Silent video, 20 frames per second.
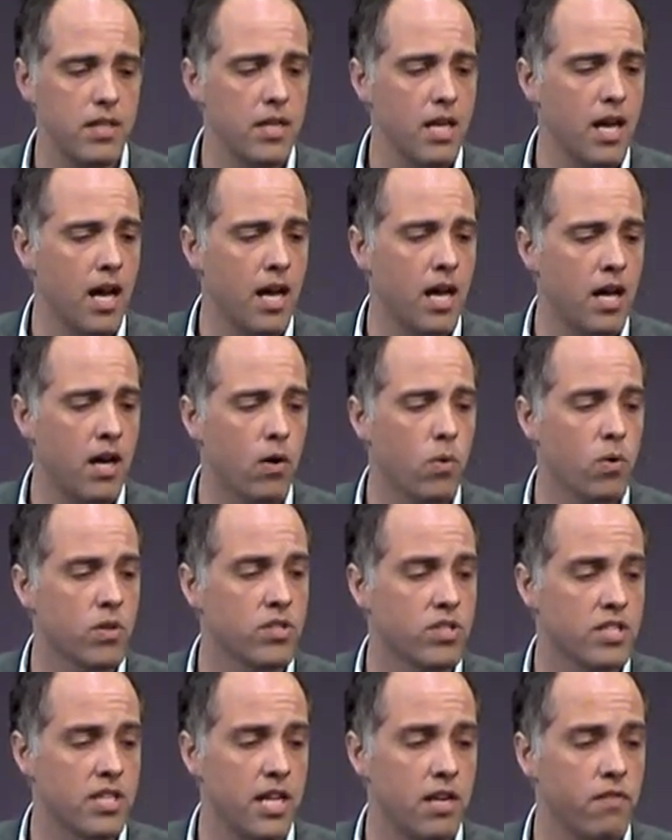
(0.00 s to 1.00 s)
uh, or
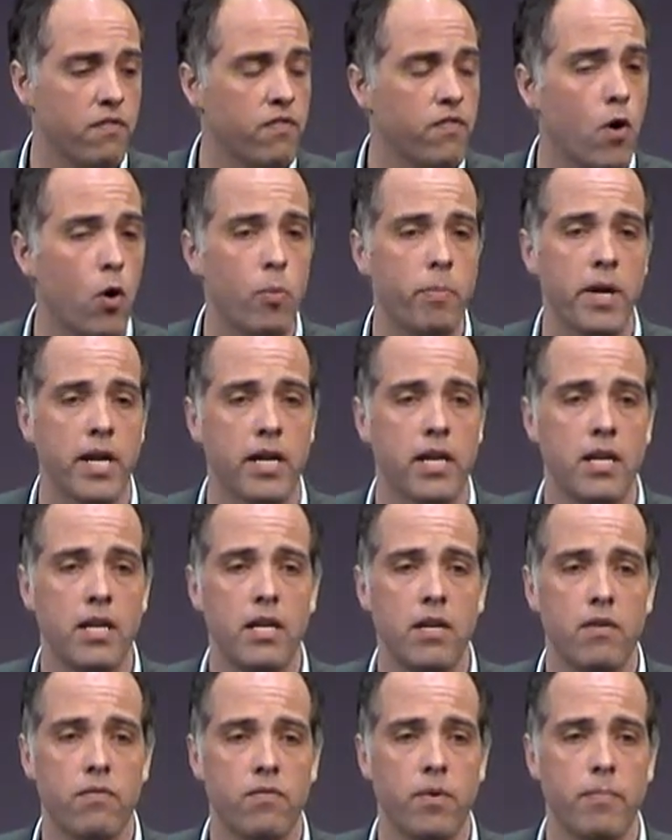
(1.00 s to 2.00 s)
xenophobic
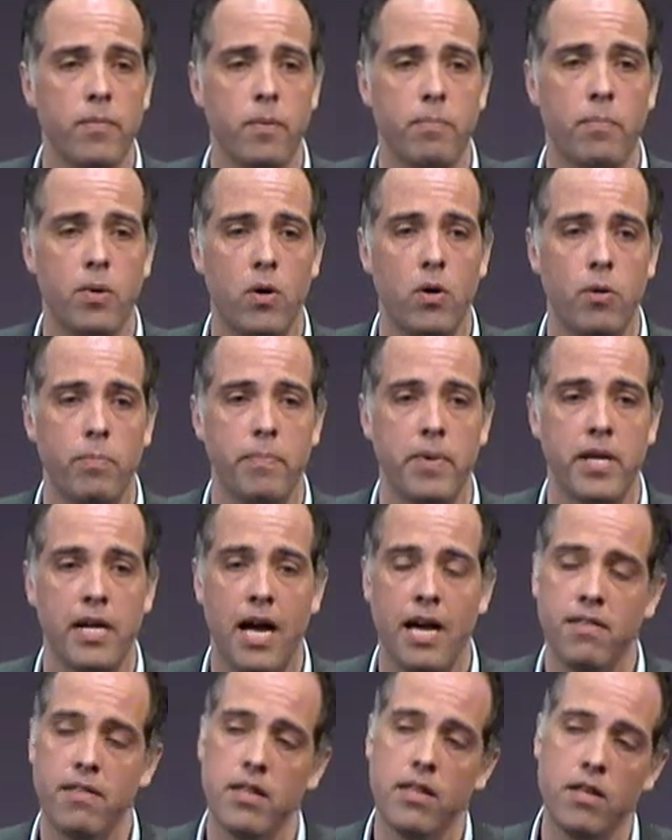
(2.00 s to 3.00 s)
from the pulpit.
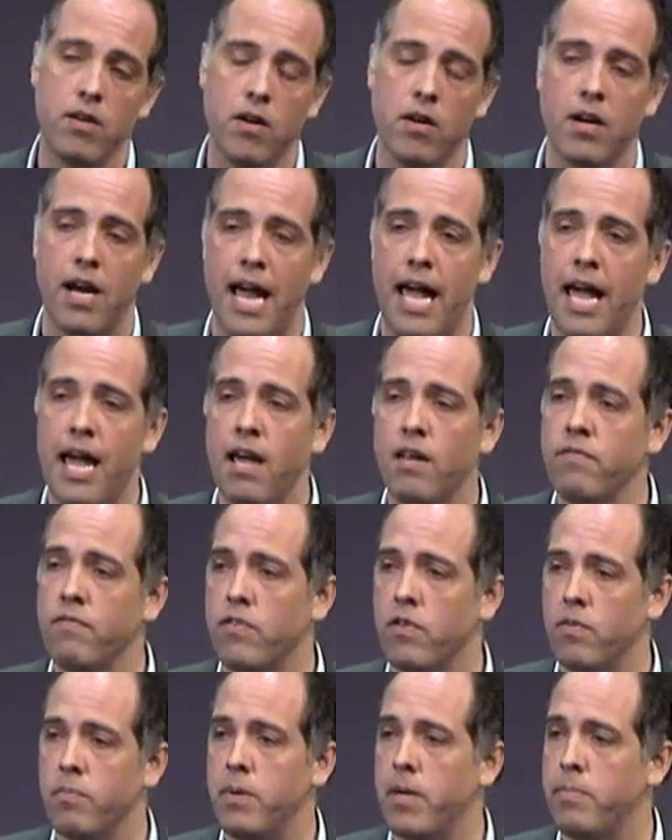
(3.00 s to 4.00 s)
I think there are a
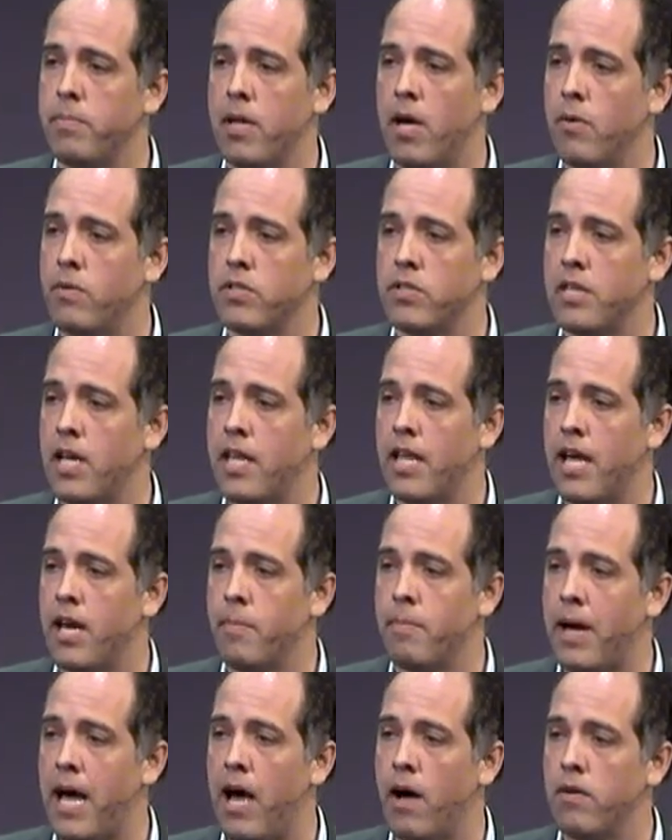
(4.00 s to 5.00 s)
handful of people I would say that
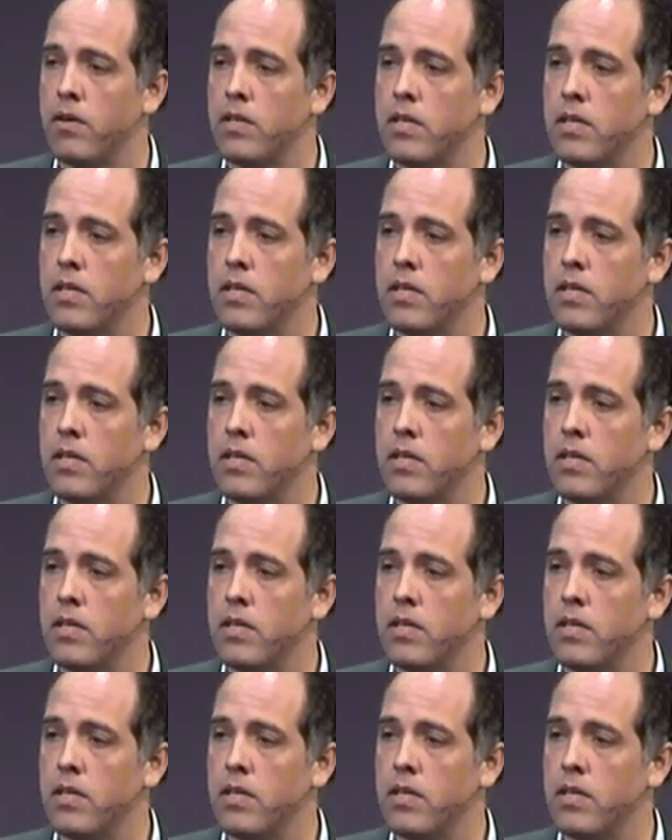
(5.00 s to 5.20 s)
about.